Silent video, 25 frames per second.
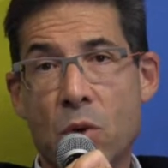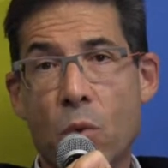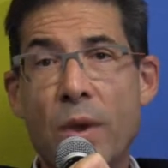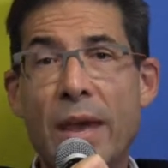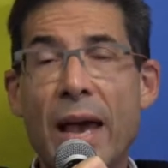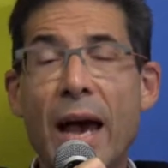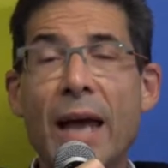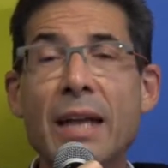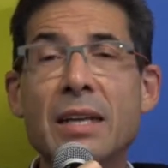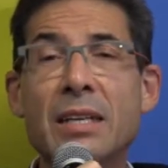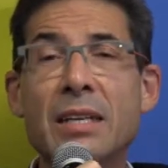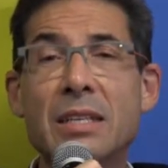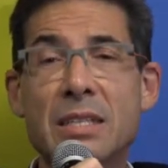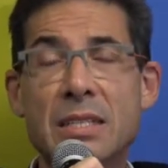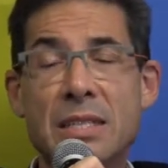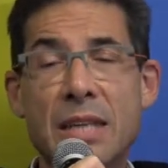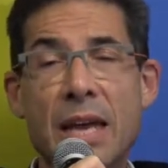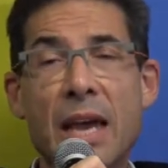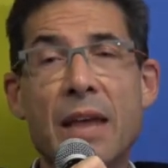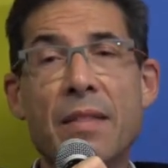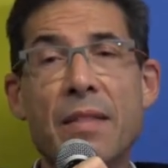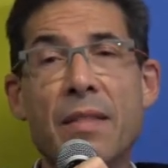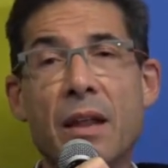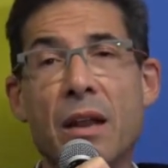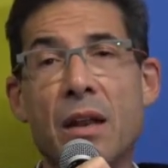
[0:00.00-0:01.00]
So we
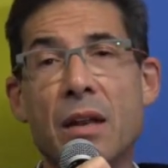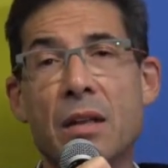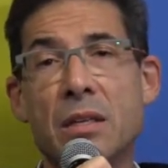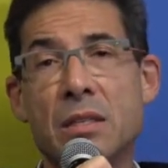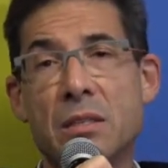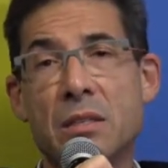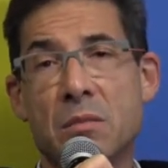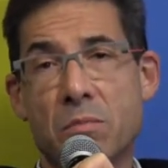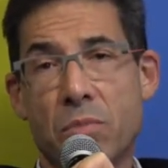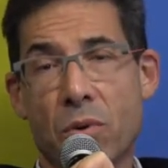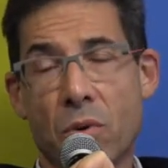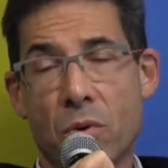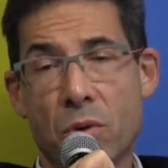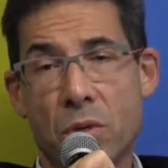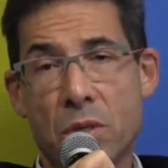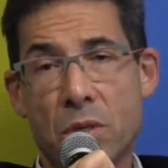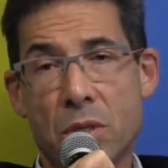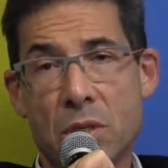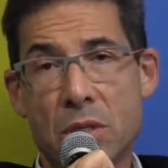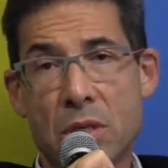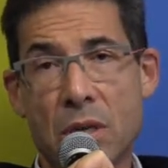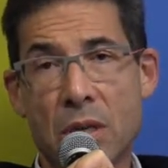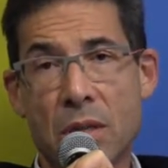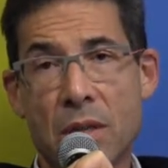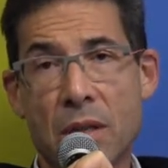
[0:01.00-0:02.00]
understand that it is
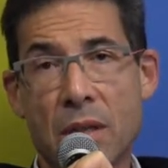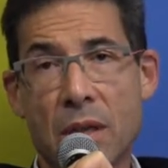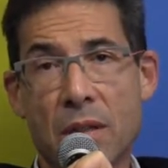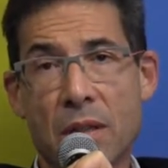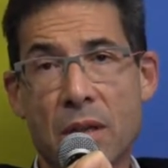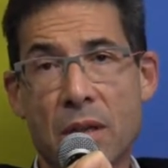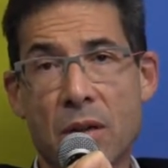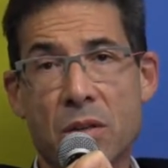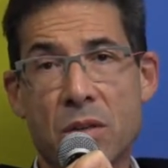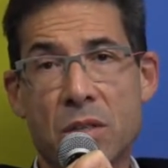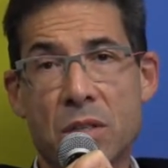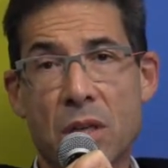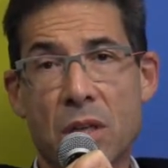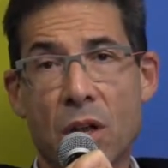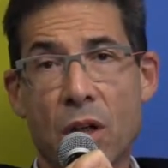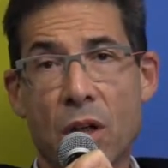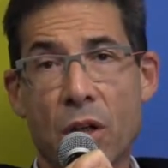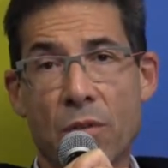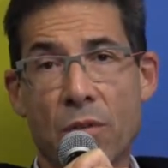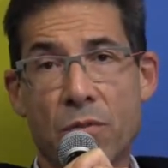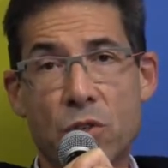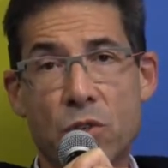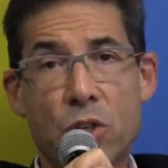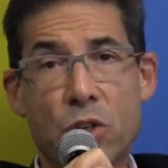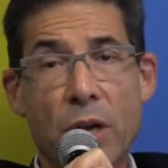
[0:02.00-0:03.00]
important and that there is a
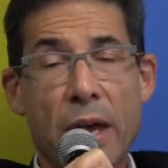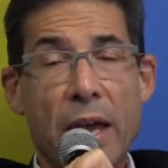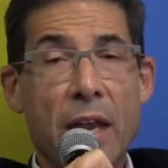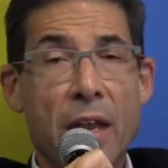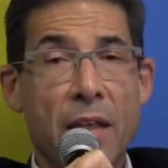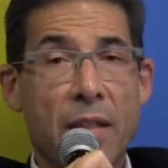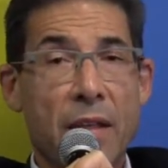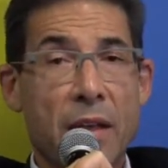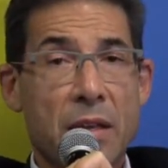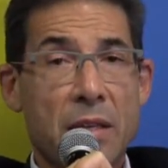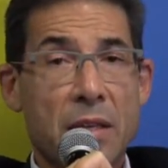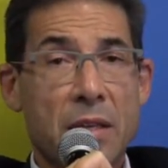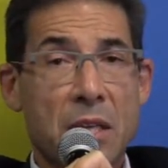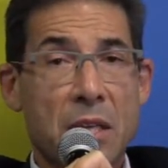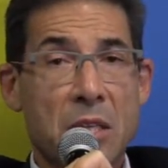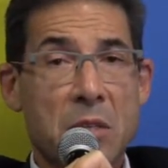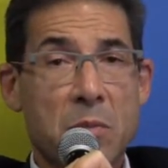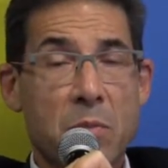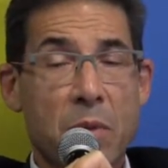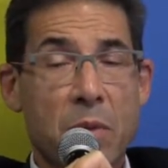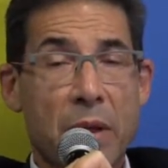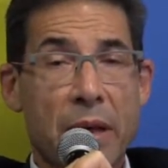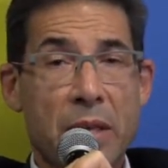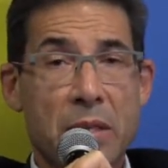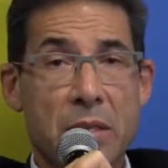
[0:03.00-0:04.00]
lot of training that
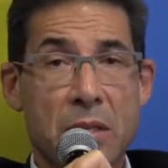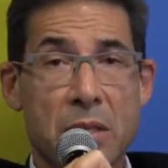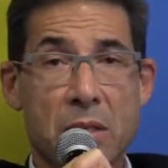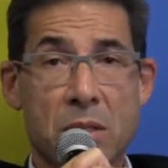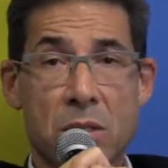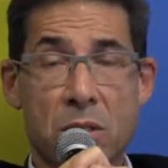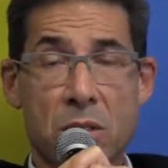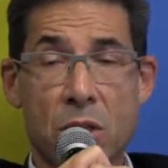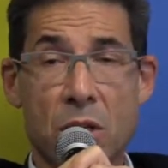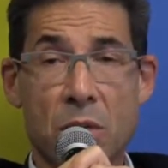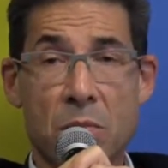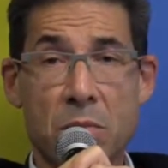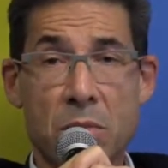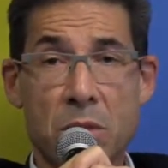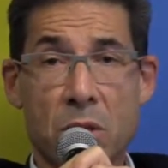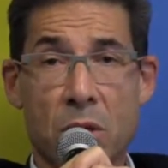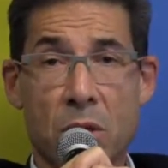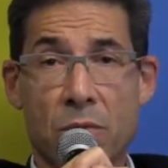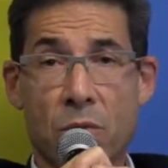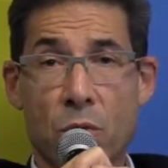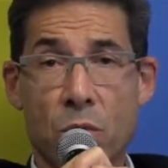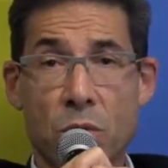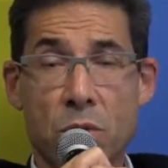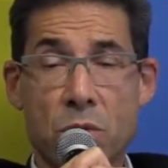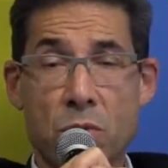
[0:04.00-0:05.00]
takes place in terms
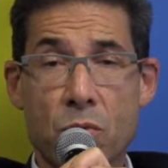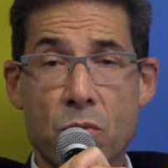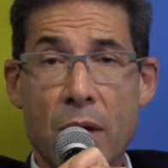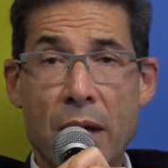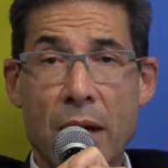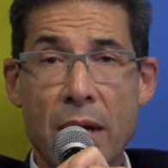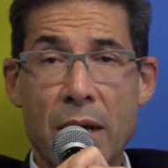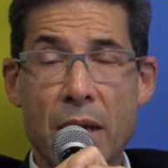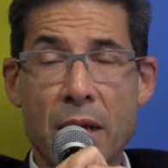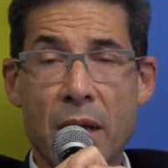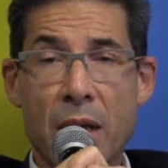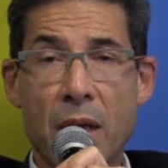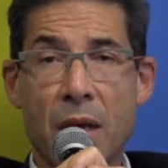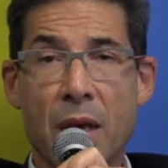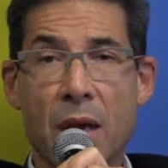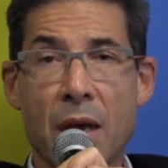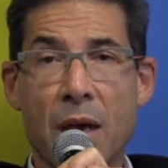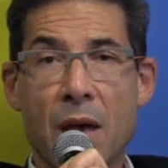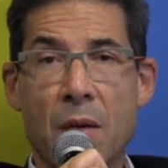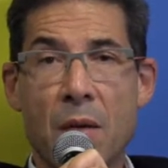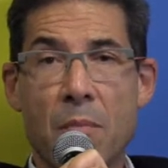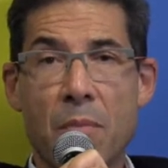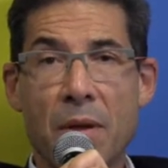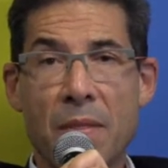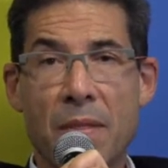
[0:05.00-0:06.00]
of horse riding,
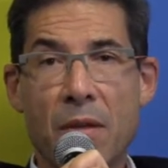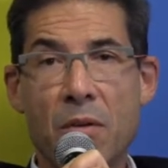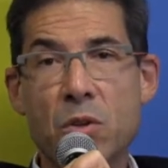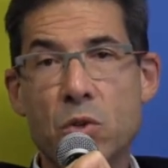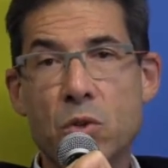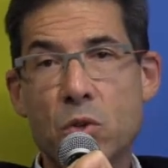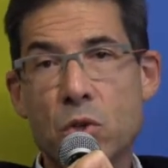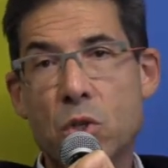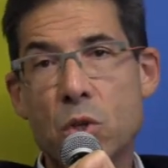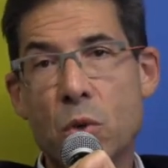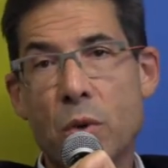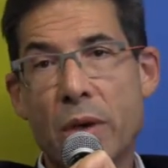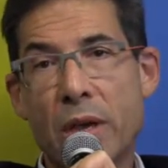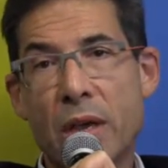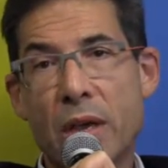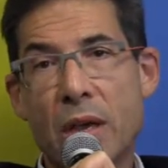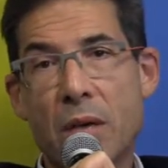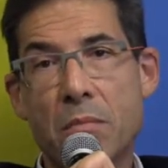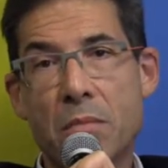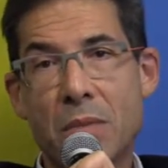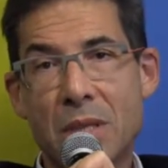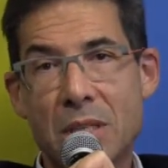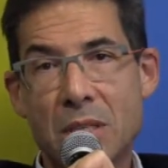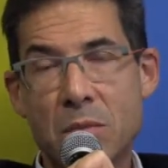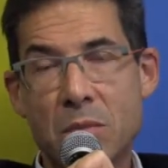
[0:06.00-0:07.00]
but there is also a
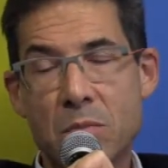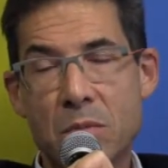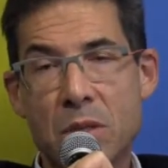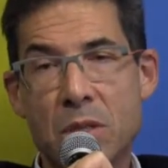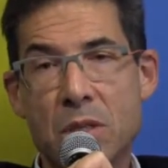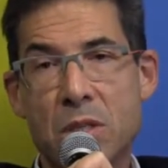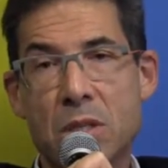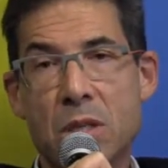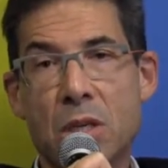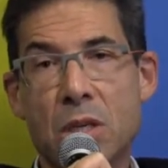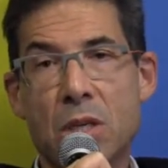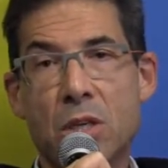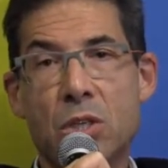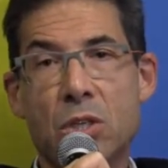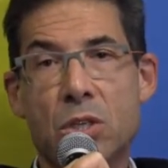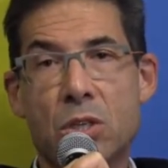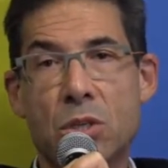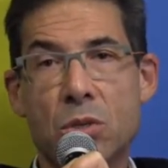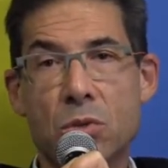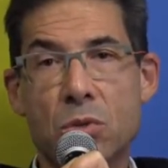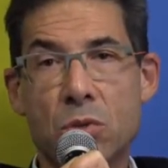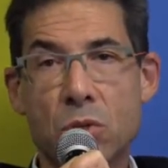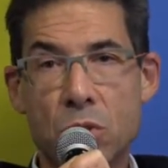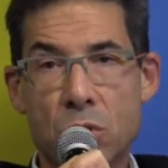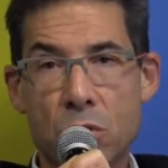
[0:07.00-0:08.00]
commitment
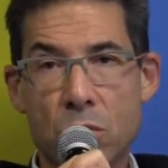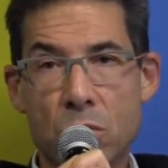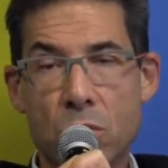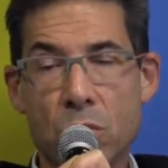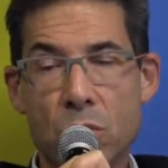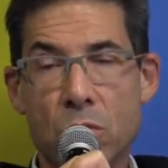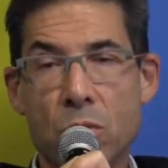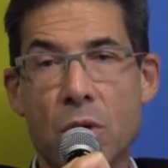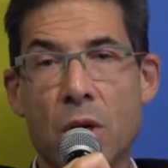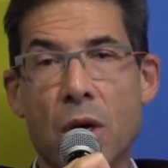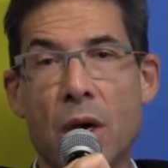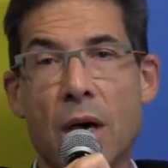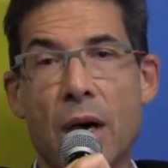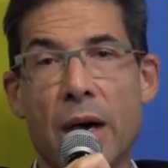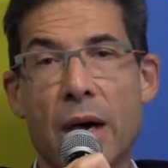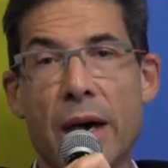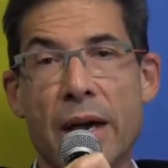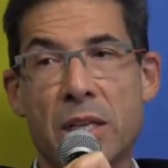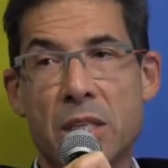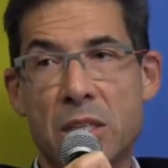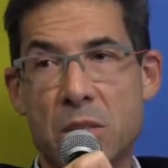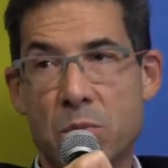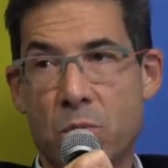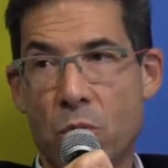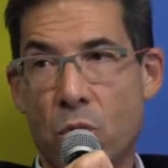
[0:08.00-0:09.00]
to do
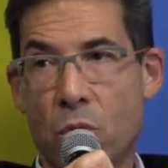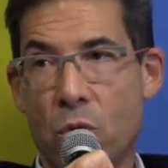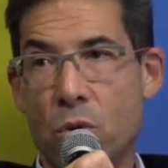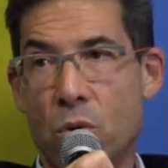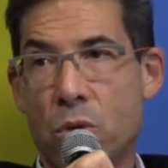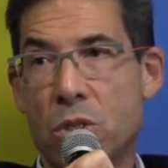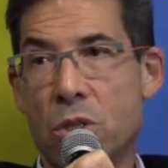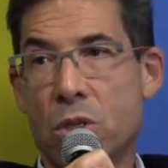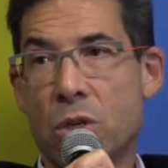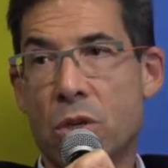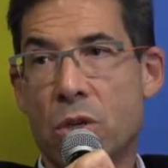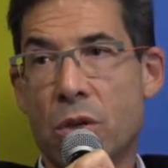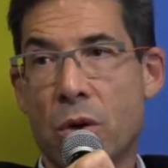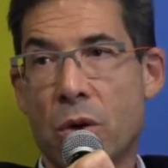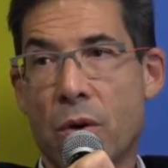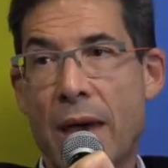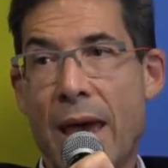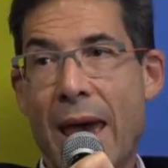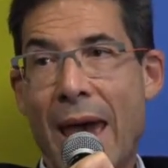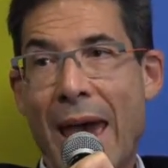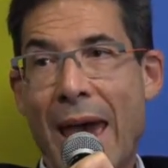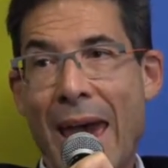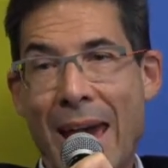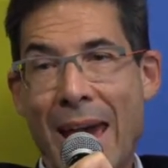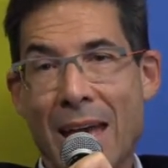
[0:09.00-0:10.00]
a sport,
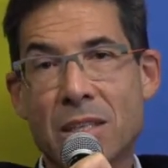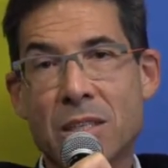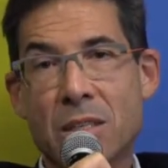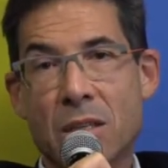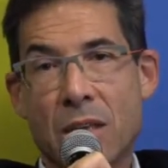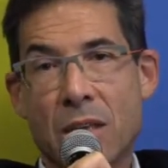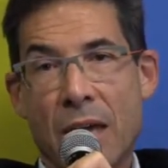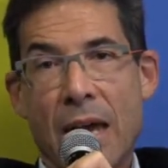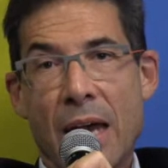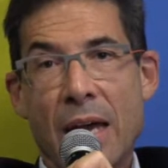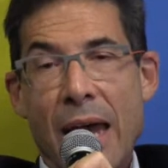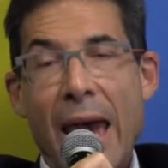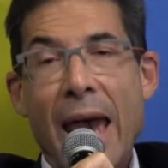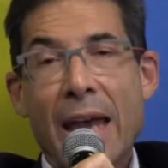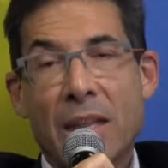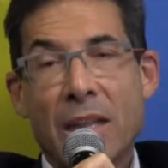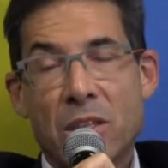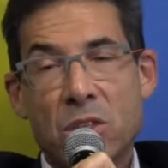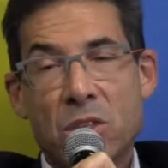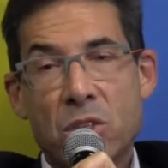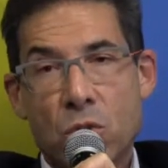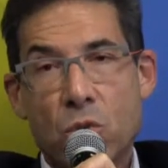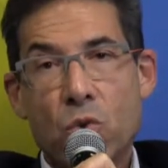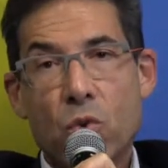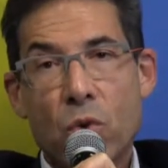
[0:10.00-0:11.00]

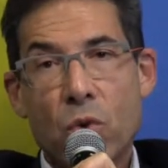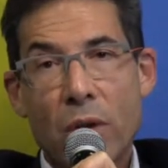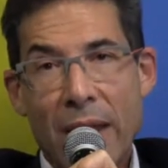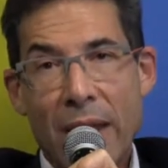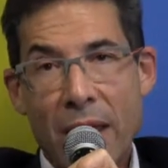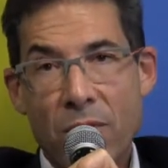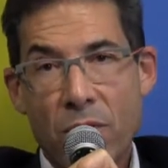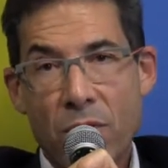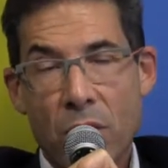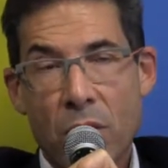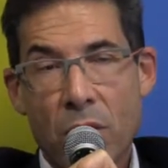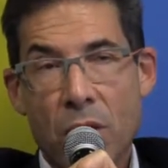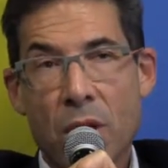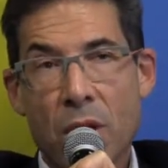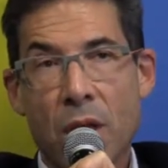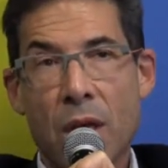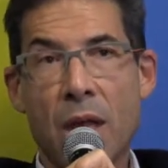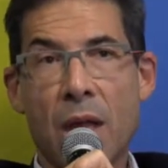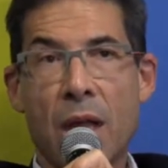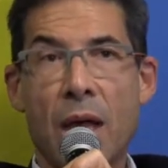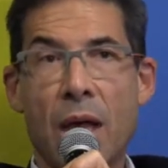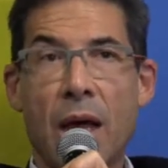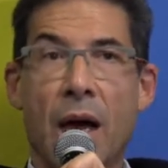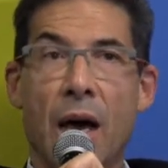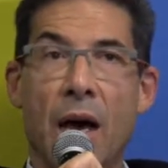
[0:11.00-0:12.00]
at school level.
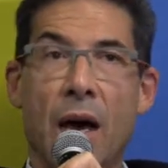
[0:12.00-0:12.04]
